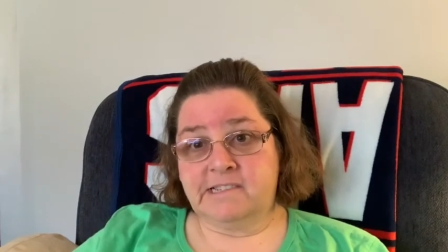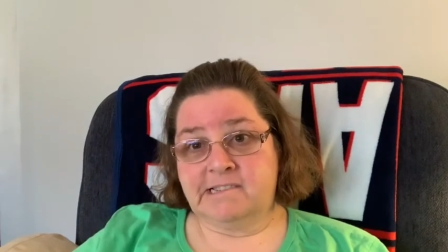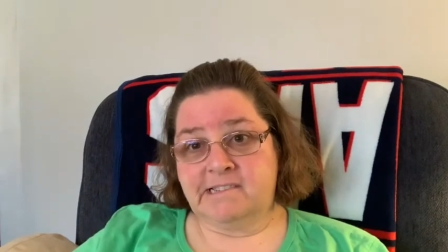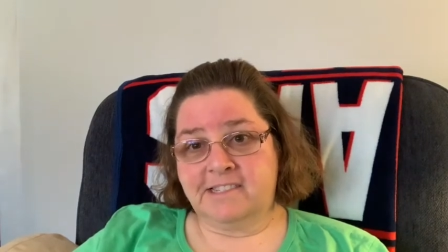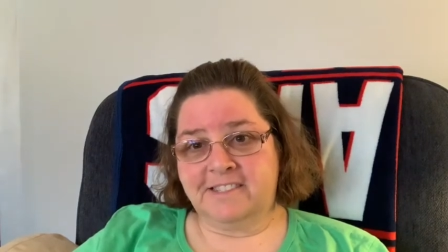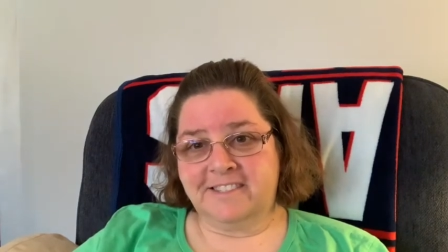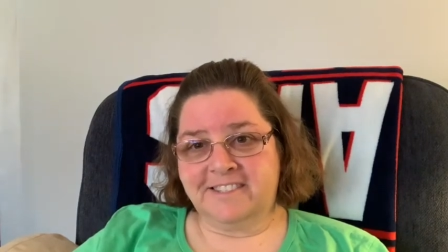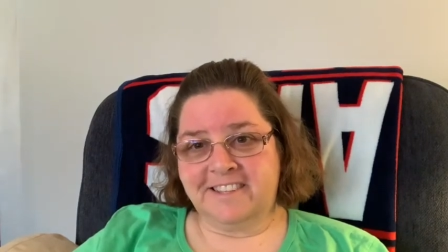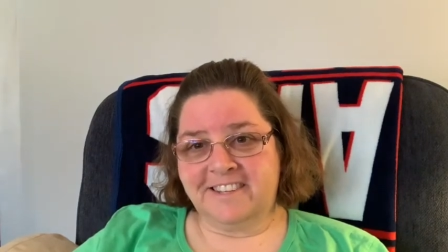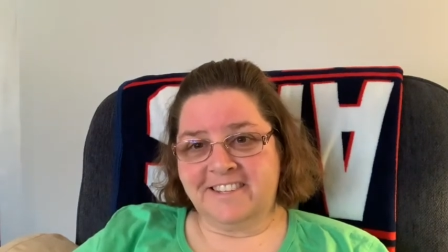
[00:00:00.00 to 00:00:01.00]
I
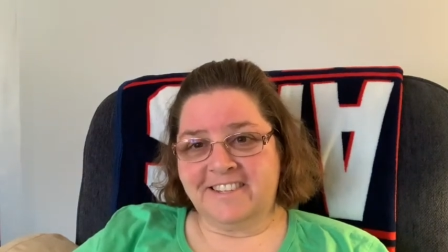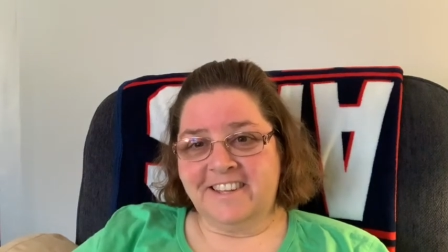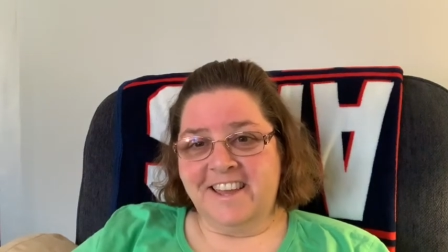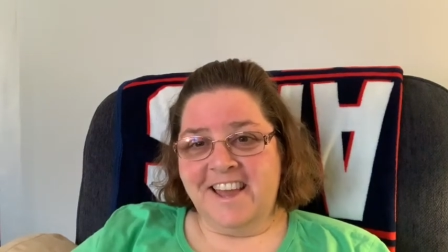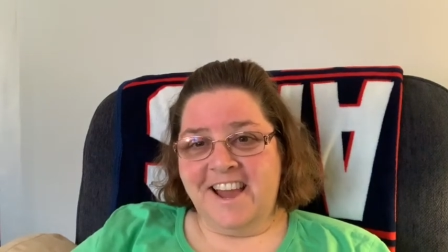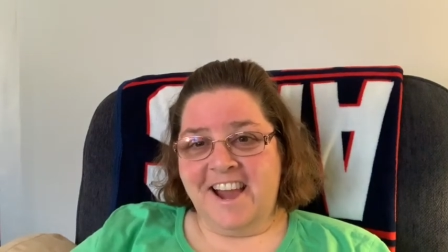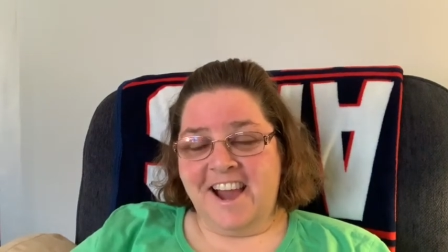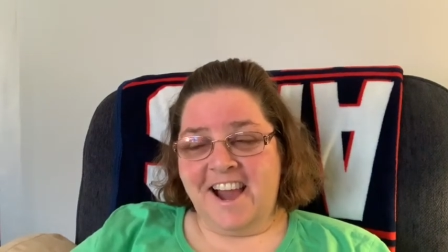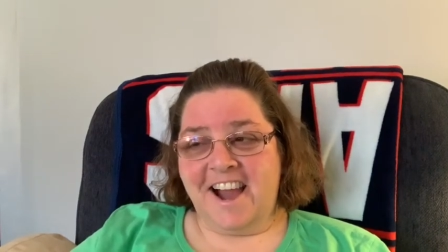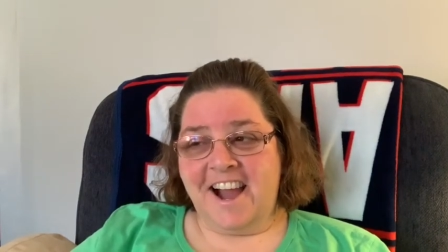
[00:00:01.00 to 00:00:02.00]
just said it.
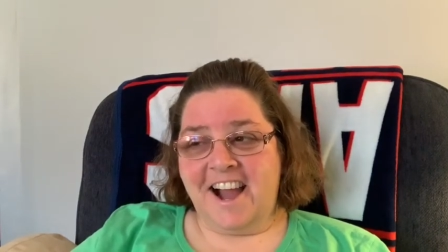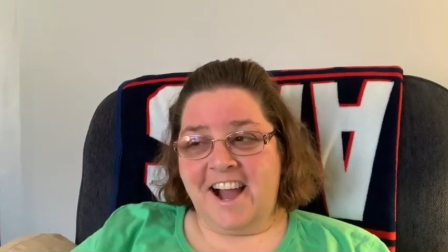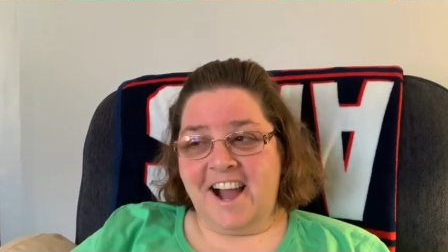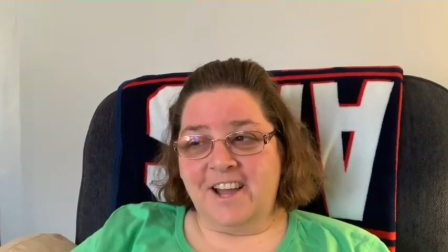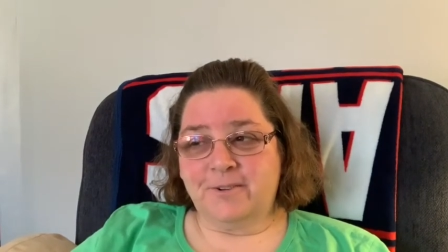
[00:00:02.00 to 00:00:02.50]
I